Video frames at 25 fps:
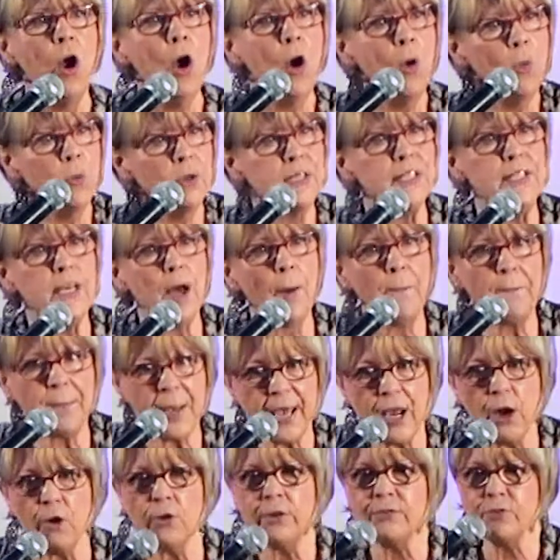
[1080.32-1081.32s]
was a
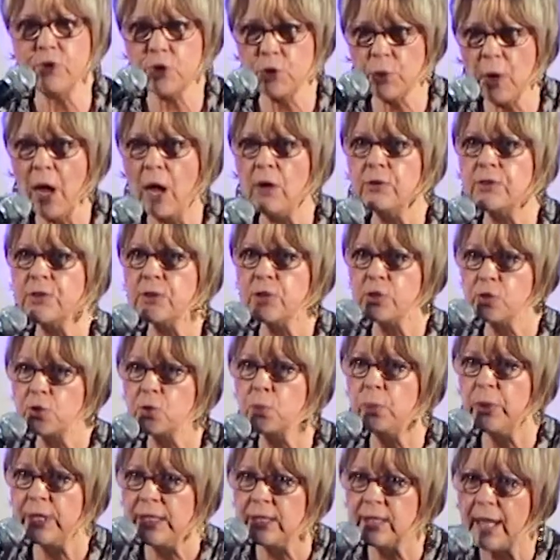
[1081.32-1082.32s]
pair of trousers
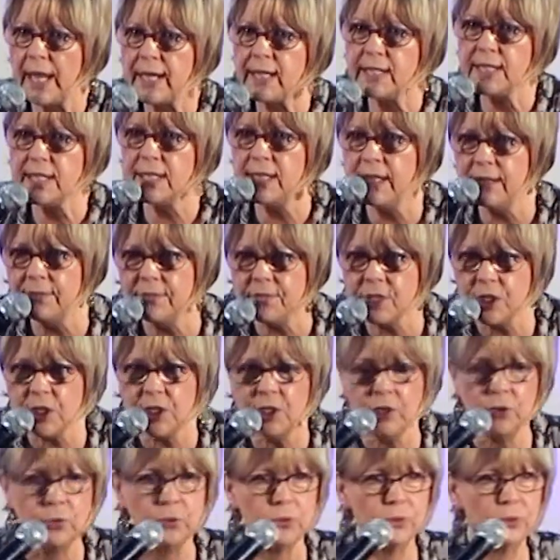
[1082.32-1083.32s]
we'd like to give to
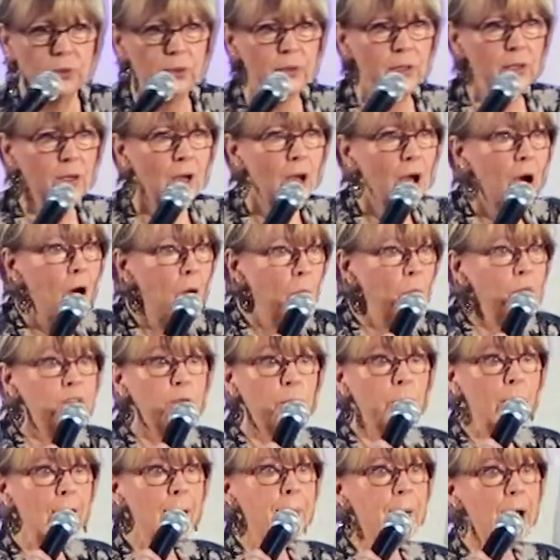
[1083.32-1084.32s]
you." Well, the
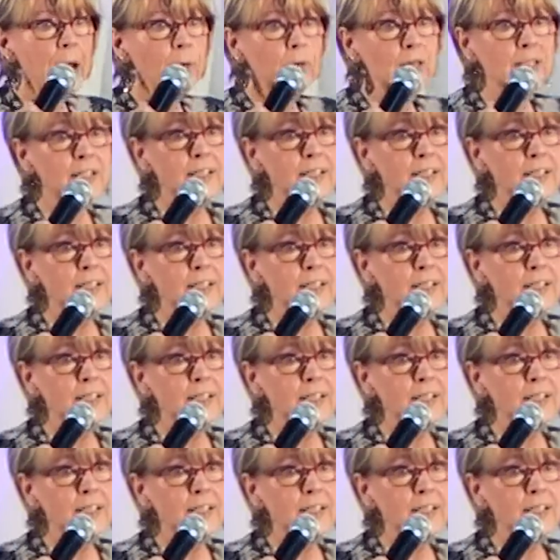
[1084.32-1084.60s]
rabbi was